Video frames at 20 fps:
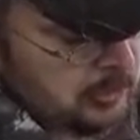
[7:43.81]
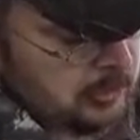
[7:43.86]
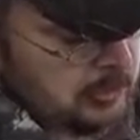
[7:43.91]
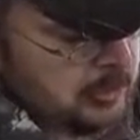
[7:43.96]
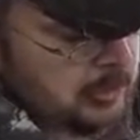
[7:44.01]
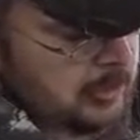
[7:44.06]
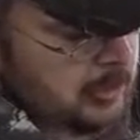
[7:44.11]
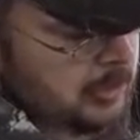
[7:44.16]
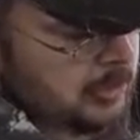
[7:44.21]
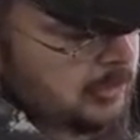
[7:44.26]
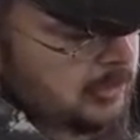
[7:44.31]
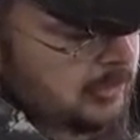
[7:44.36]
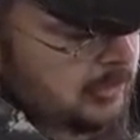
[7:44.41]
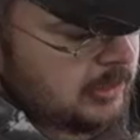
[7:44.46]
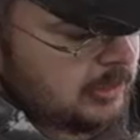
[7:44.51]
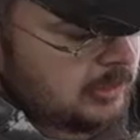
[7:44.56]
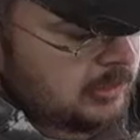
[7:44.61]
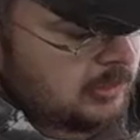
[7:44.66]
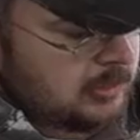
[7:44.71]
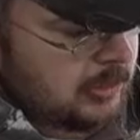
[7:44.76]
I uh,
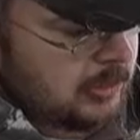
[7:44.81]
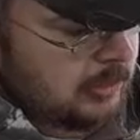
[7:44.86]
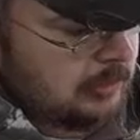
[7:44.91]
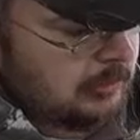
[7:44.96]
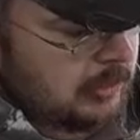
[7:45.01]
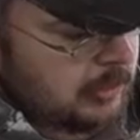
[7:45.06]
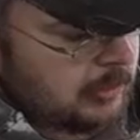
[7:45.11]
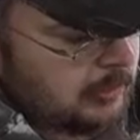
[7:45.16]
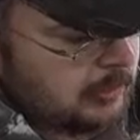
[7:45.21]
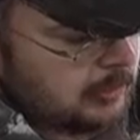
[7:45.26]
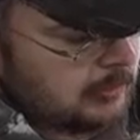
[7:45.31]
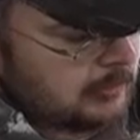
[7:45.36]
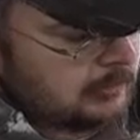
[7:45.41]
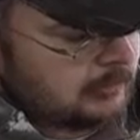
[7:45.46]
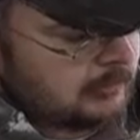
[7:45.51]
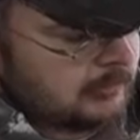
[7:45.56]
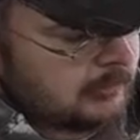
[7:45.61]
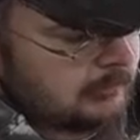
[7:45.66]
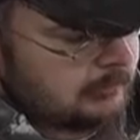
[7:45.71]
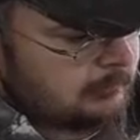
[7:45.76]
kickstart right now
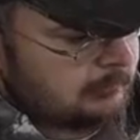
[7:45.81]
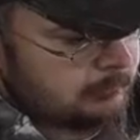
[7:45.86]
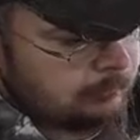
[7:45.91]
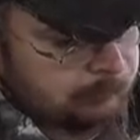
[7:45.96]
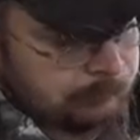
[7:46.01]
and